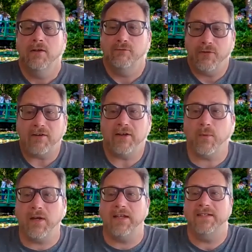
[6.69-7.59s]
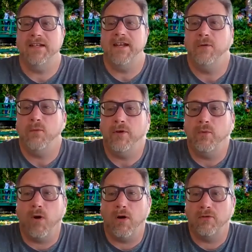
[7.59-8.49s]
Very quickly today, I want to
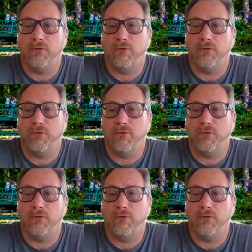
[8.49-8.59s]
walk